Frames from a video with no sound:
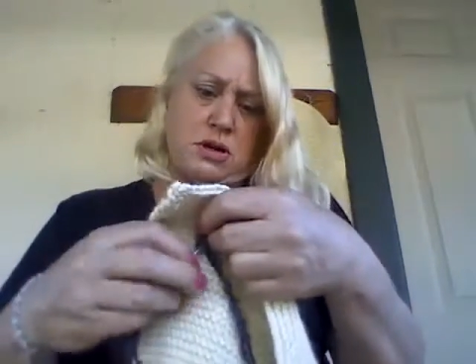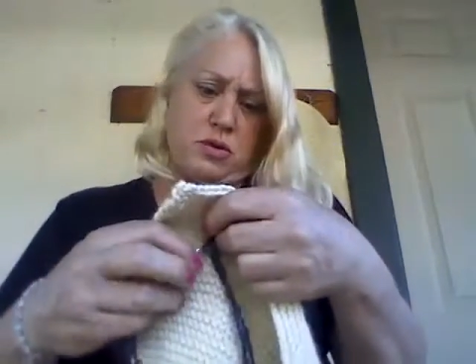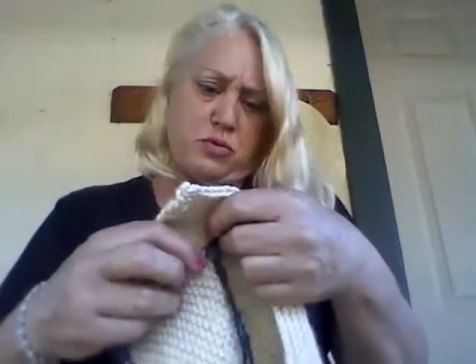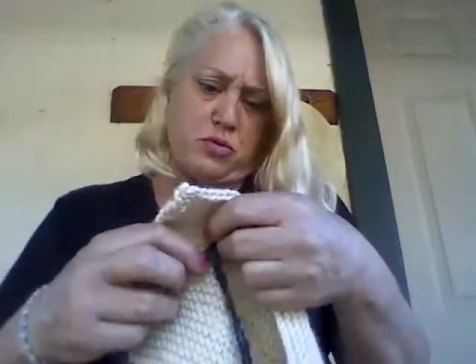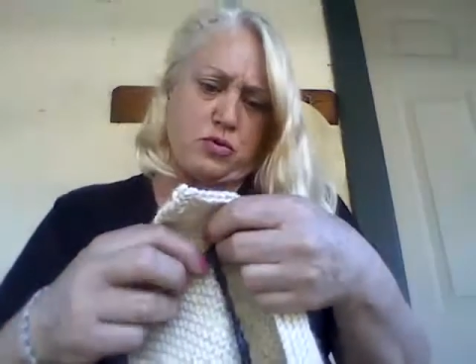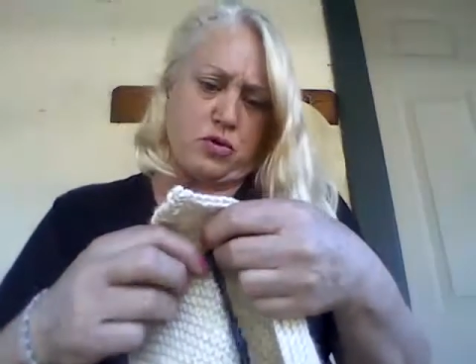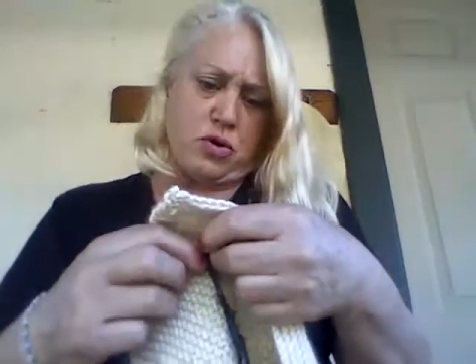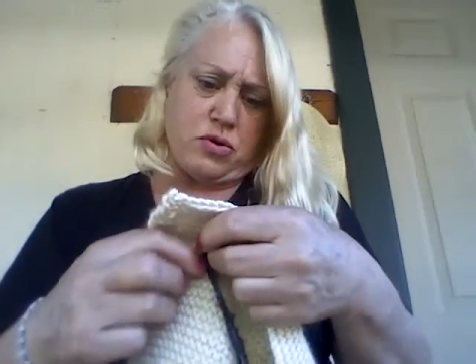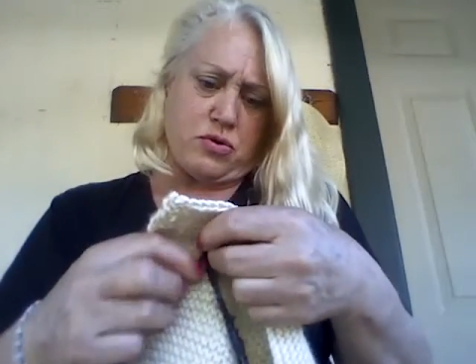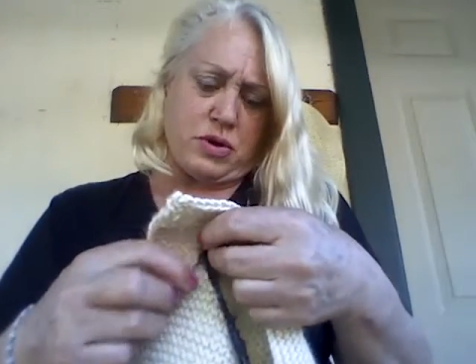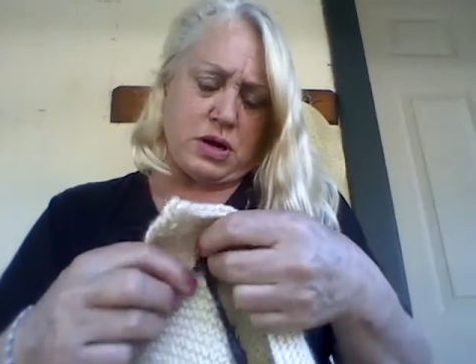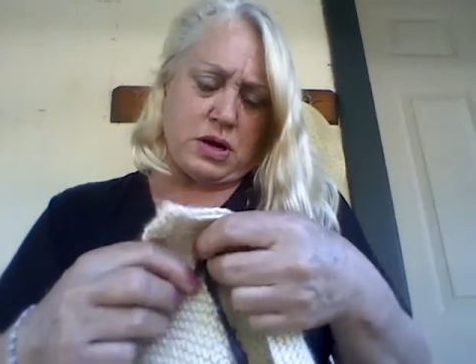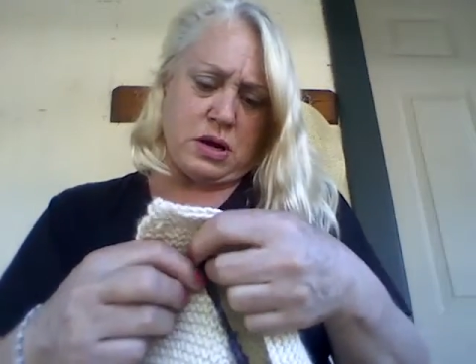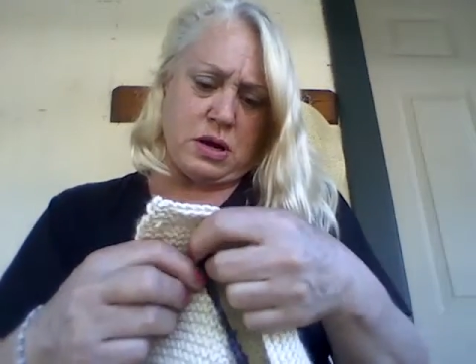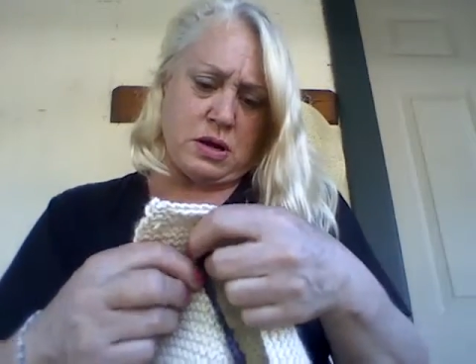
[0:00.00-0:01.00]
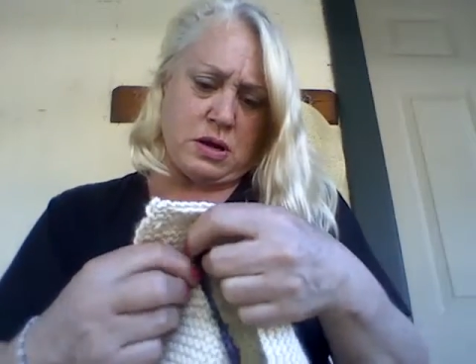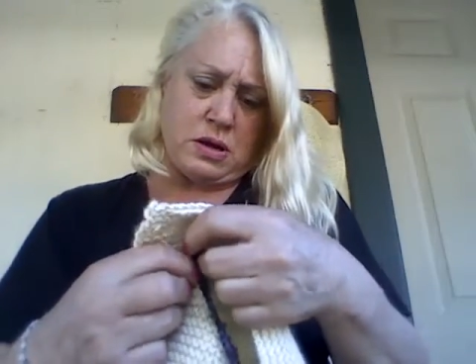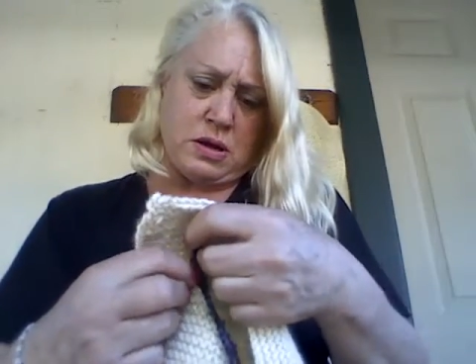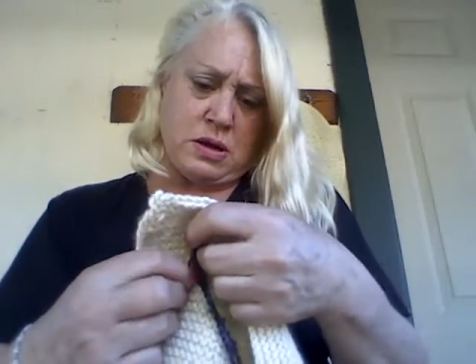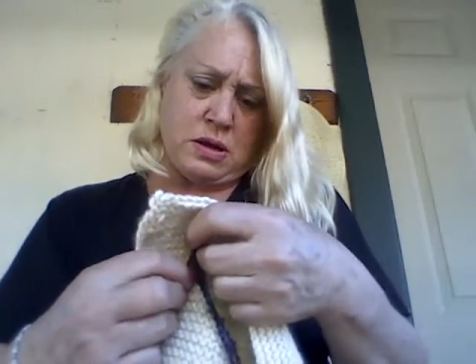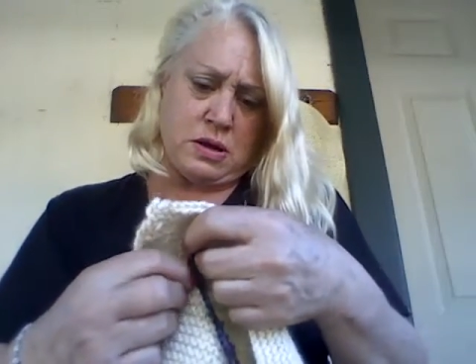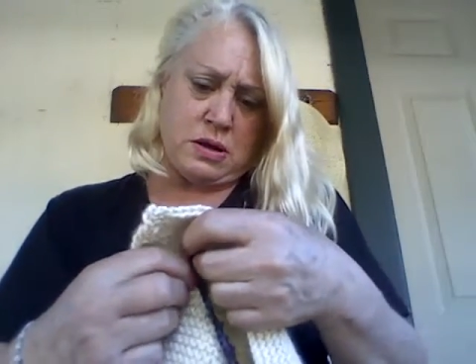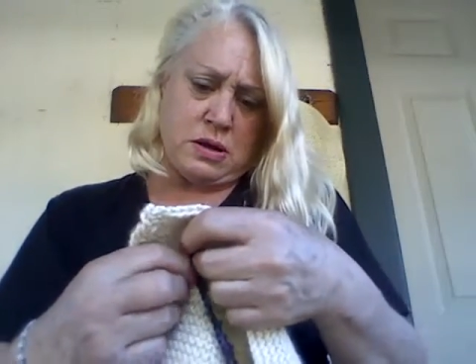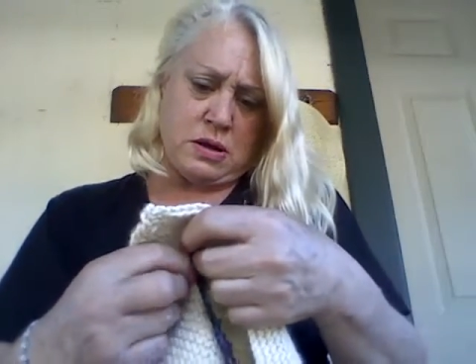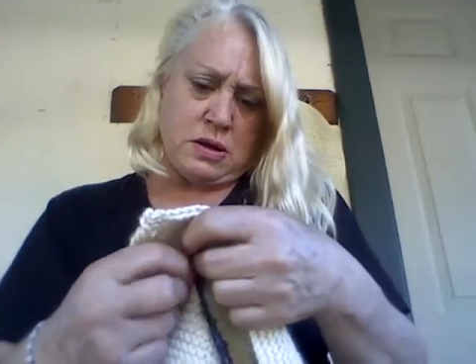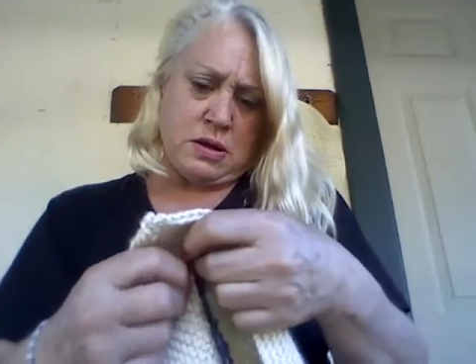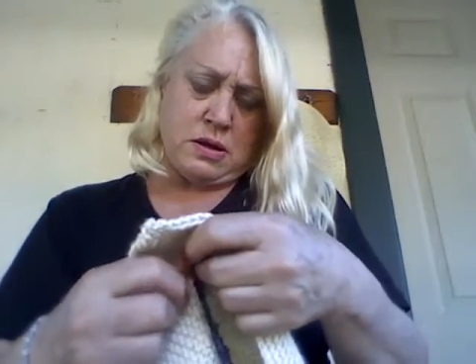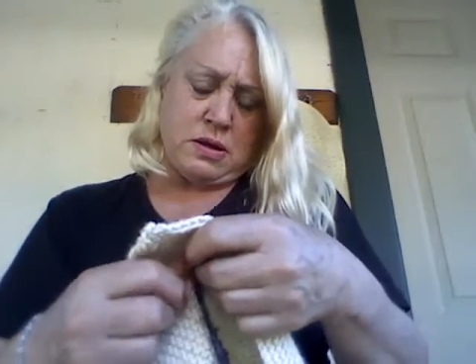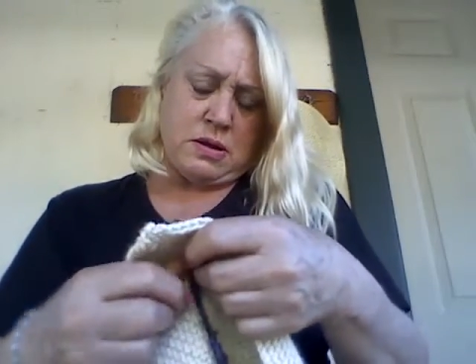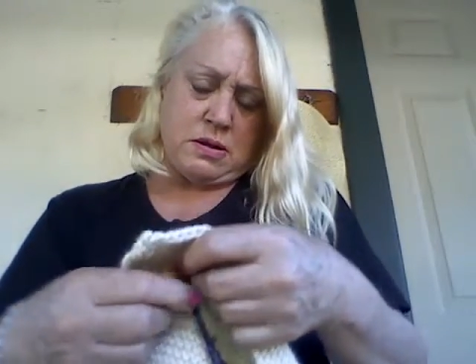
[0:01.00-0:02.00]
to embroidery
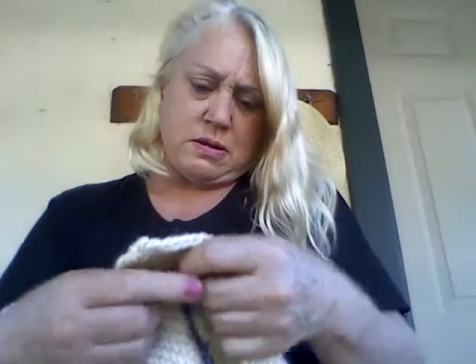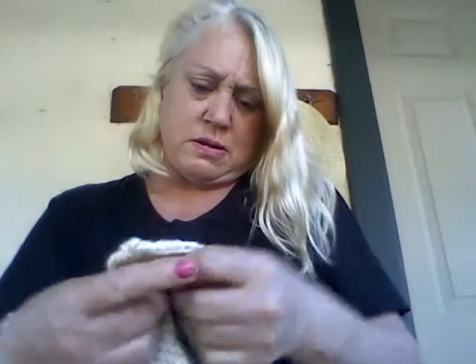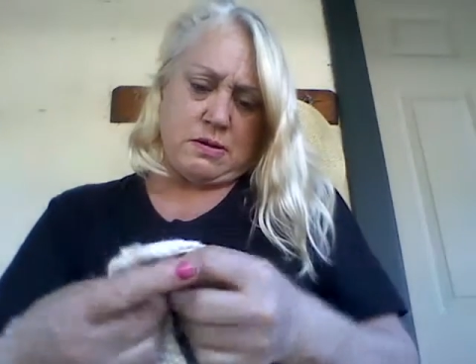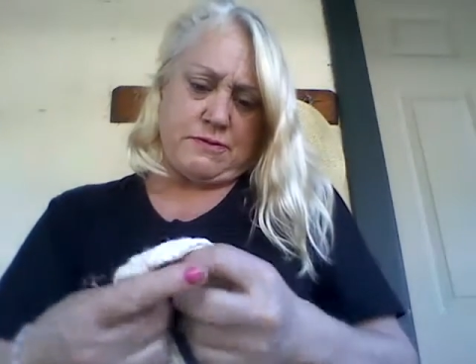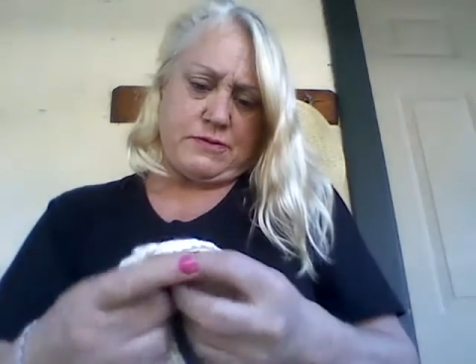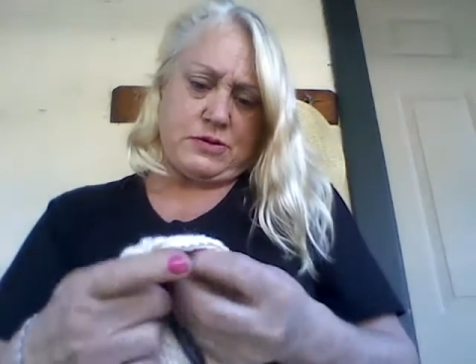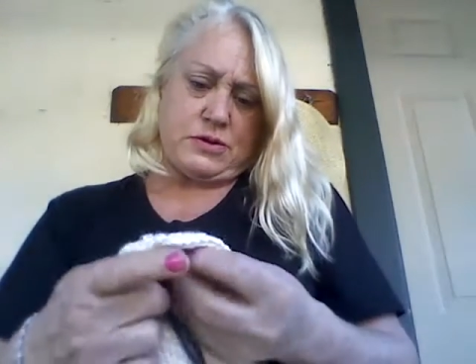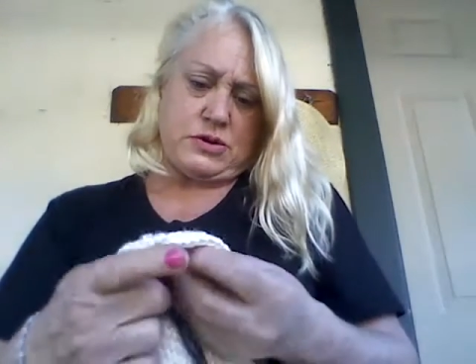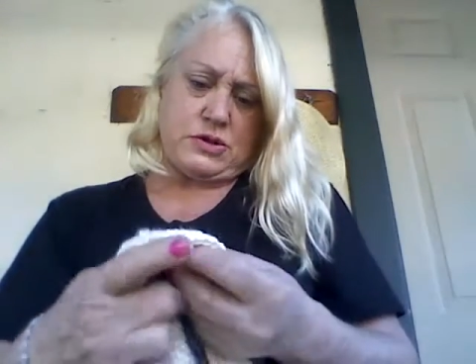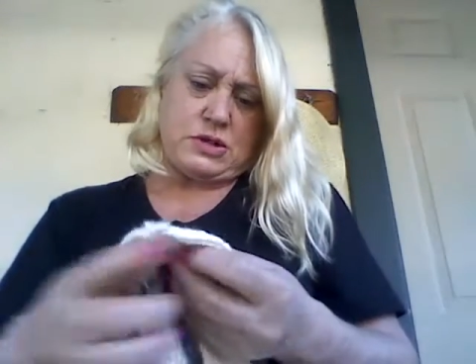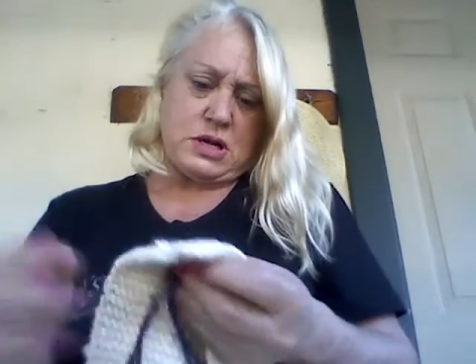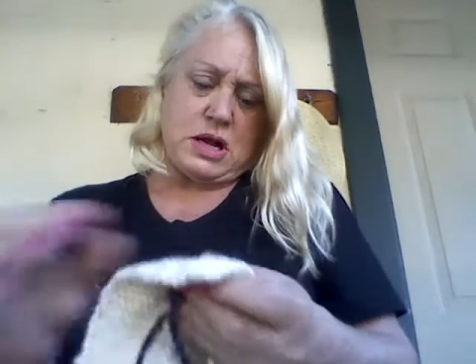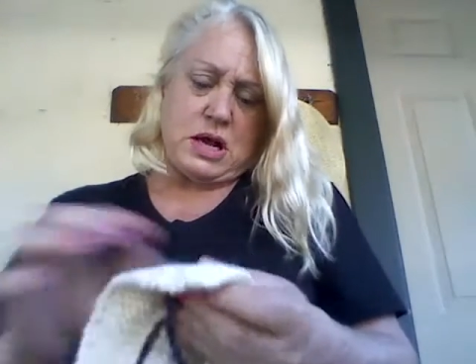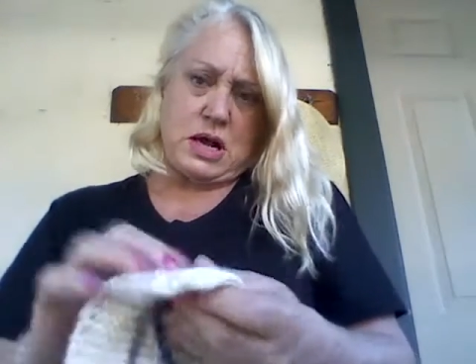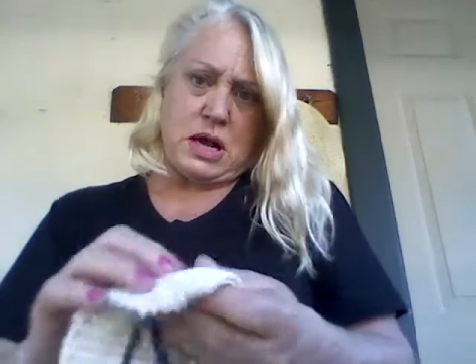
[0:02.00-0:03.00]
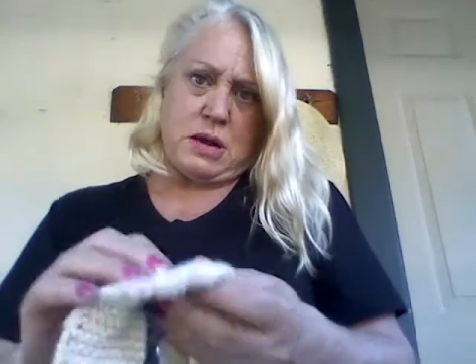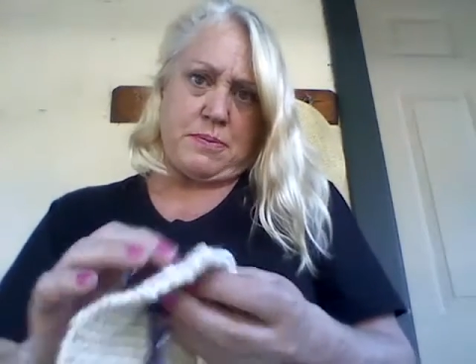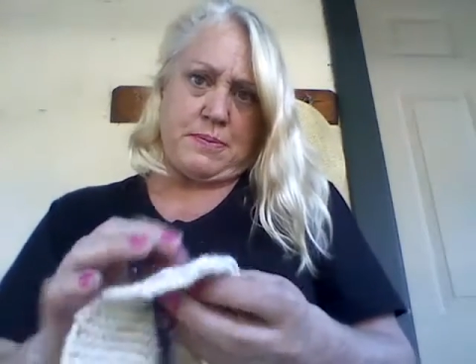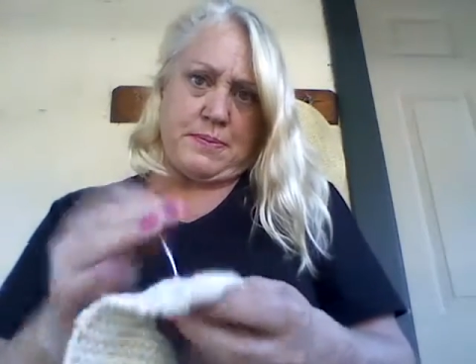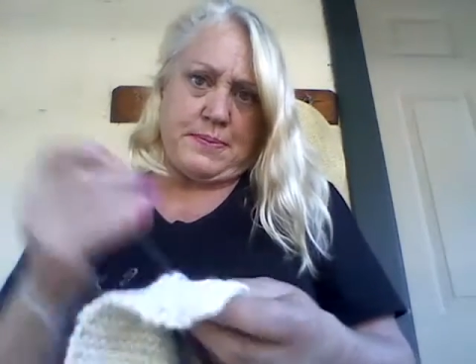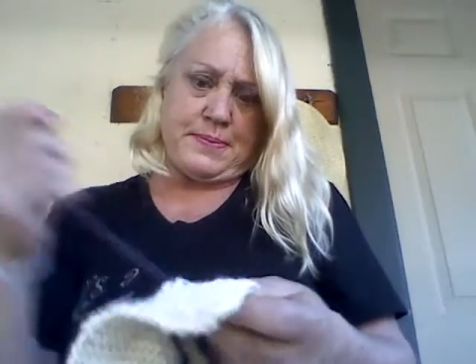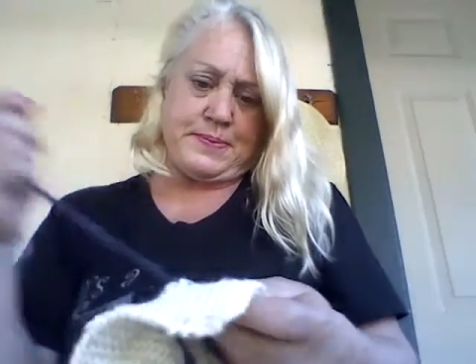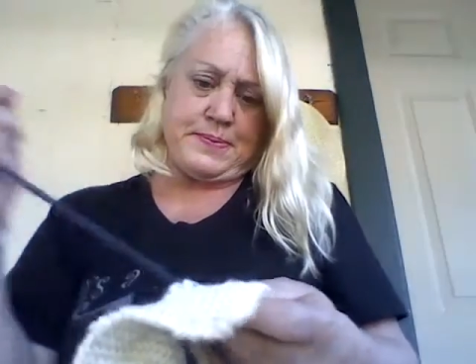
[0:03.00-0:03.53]
the first name.